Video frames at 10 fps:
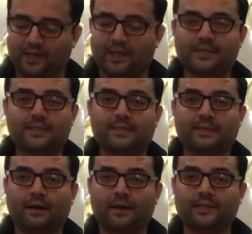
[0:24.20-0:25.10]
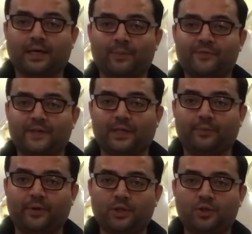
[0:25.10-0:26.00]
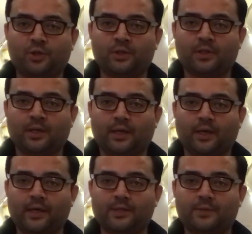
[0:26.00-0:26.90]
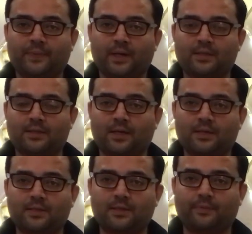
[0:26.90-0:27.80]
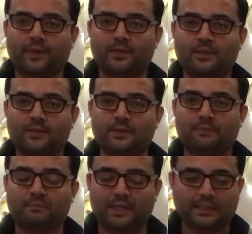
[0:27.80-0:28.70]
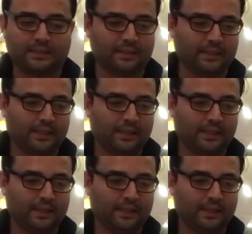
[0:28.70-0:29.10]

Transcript: It's a time of celebration. It's Pakistan's Independence Month.